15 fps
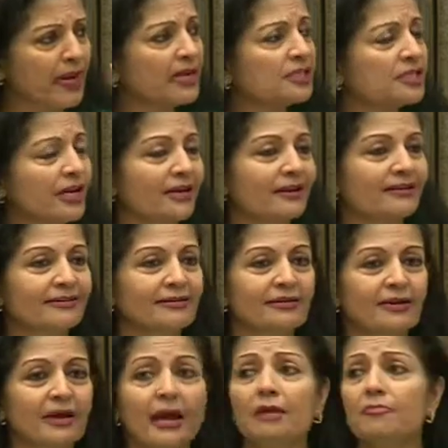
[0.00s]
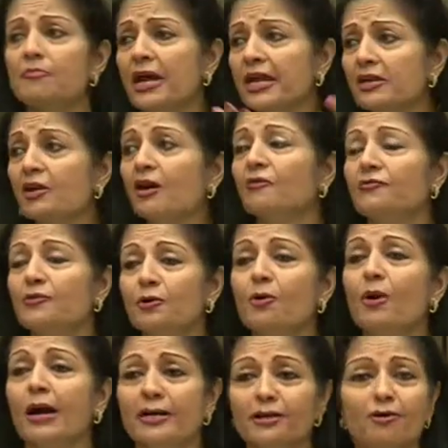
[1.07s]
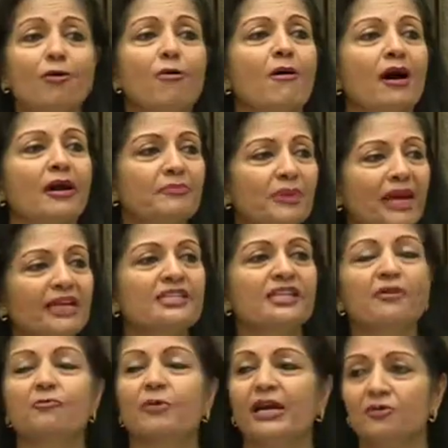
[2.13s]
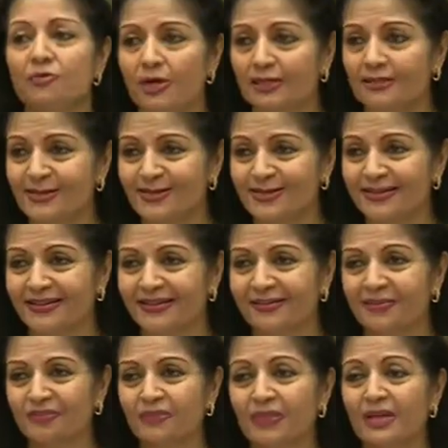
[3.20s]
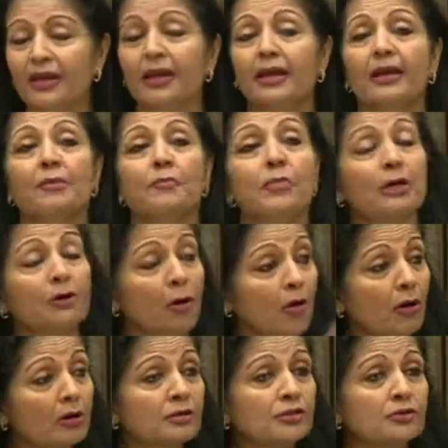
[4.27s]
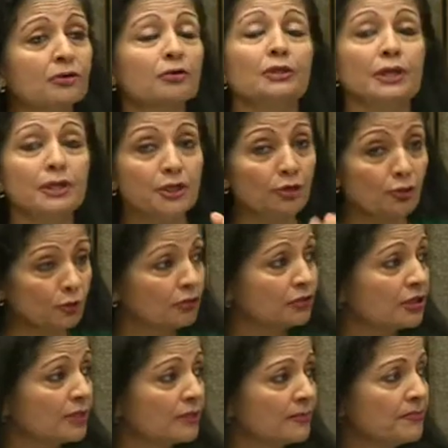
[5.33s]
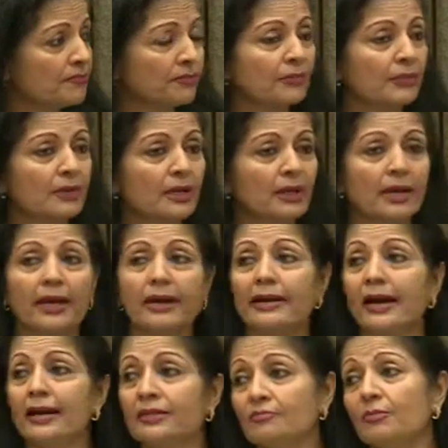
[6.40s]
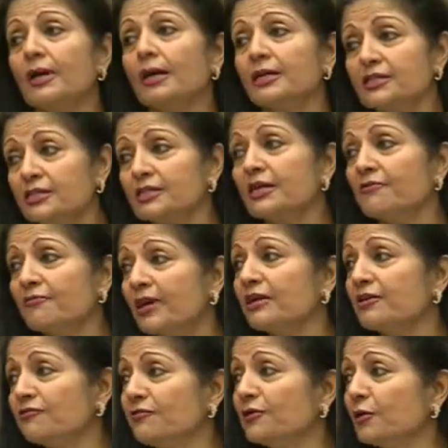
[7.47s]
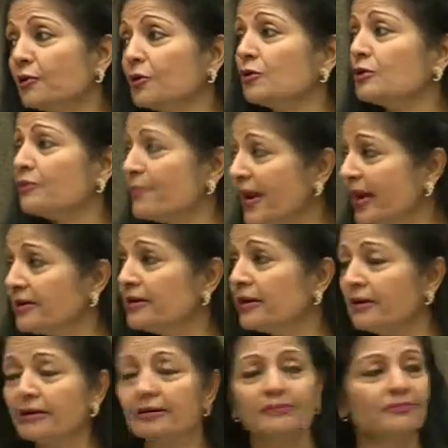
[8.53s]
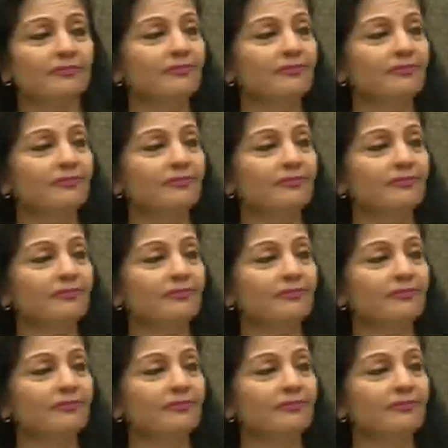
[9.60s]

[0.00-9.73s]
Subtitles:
Beijing, and many of you I know are Beijing veterans, but also the youth, and I see very few good men here.